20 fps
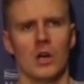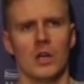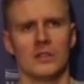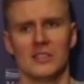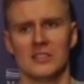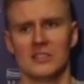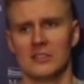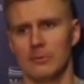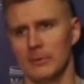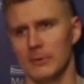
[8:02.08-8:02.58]

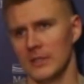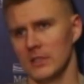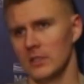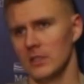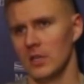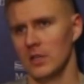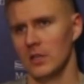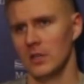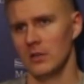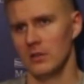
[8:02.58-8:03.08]
disciplined
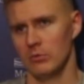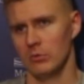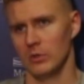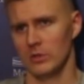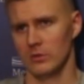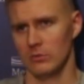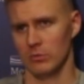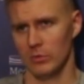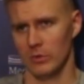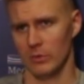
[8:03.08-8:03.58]
with
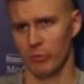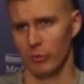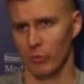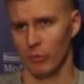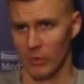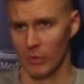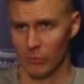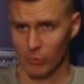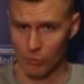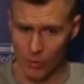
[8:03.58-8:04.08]

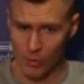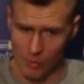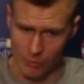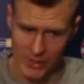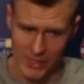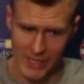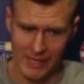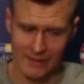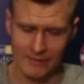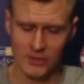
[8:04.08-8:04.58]
what we
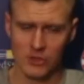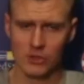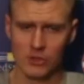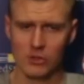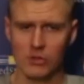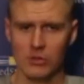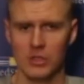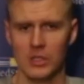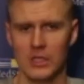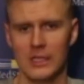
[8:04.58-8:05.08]
have to
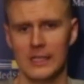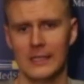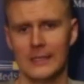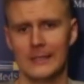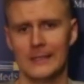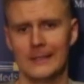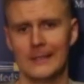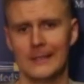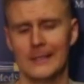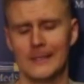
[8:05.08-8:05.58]
do,
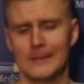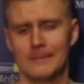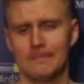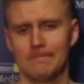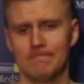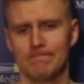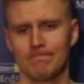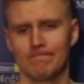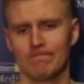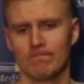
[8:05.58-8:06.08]
and
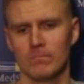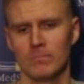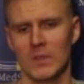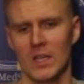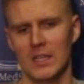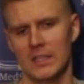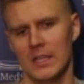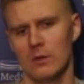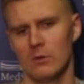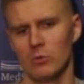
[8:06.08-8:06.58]

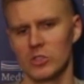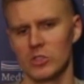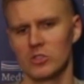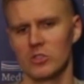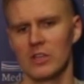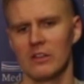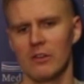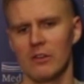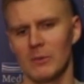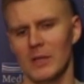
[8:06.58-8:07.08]
then once you
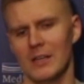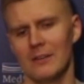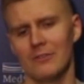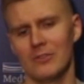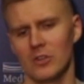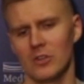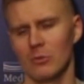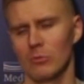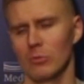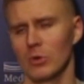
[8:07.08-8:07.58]
get a play, you
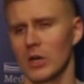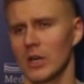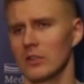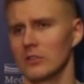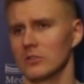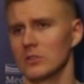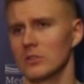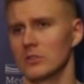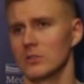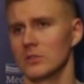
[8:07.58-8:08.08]
know,
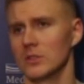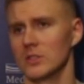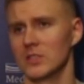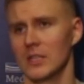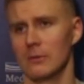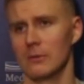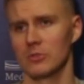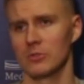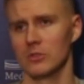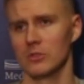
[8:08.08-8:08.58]
runs
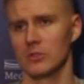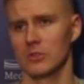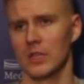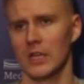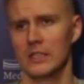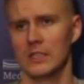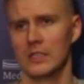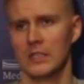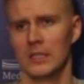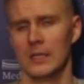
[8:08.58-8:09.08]
exceptional
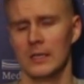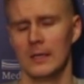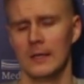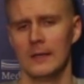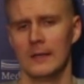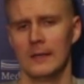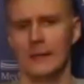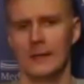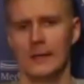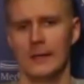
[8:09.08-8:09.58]
play,
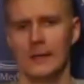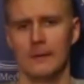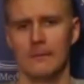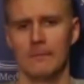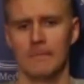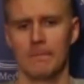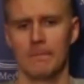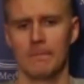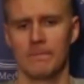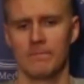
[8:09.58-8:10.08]

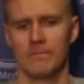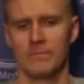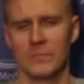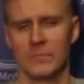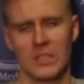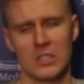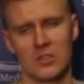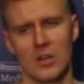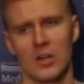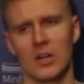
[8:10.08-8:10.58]

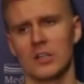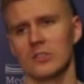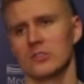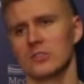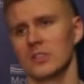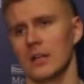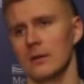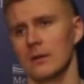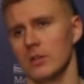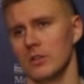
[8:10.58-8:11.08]
it's hard to
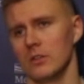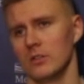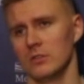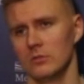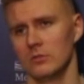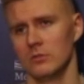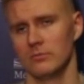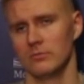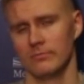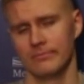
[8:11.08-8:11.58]
stop
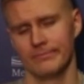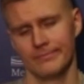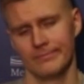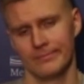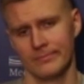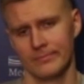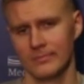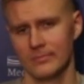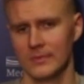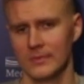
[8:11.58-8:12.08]
us.
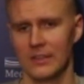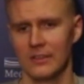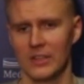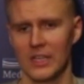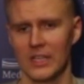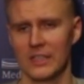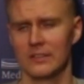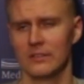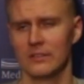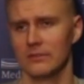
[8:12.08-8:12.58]
Even
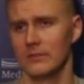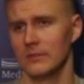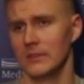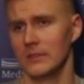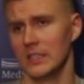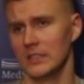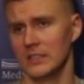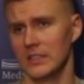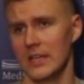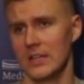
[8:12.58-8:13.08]
at
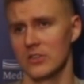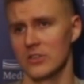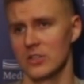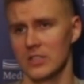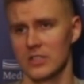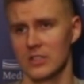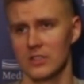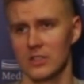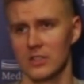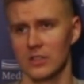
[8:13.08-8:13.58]
his age,
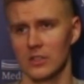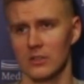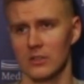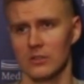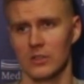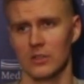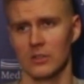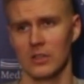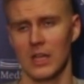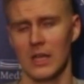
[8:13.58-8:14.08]
he's still,
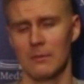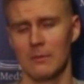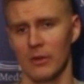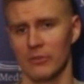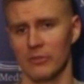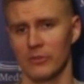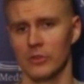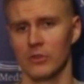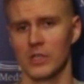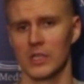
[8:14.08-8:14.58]
you know, capable
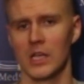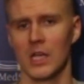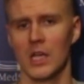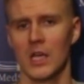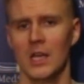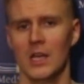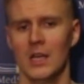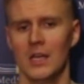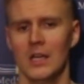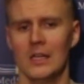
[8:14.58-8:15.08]
of doing
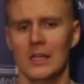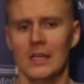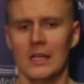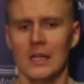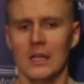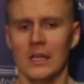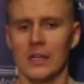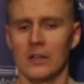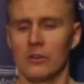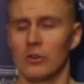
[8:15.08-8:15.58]

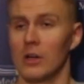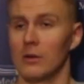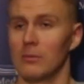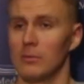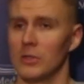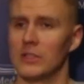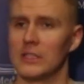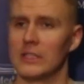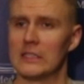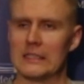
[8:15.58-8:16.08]

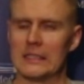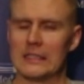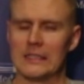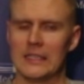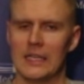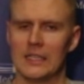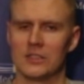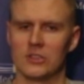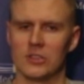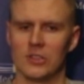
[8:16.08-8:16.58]
incredible things like
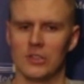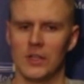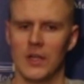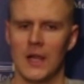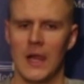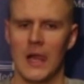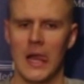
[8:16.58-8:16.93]
that. So